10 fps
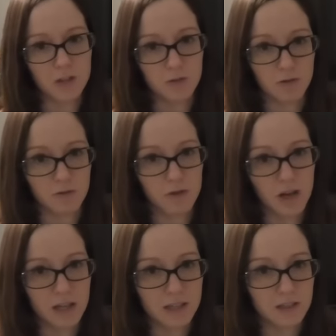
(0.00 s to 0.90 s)
So if you
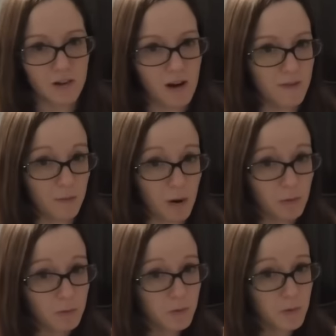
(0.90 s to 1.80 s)
guys are having
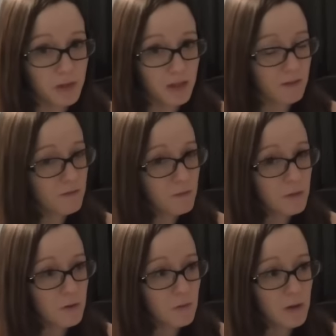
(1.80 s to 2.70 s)
problems with the
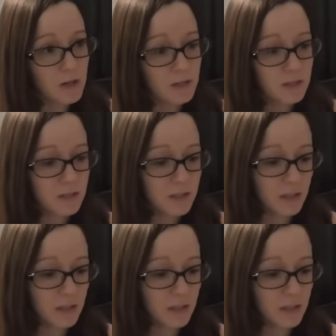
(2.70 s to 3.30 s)
Enfamil ones,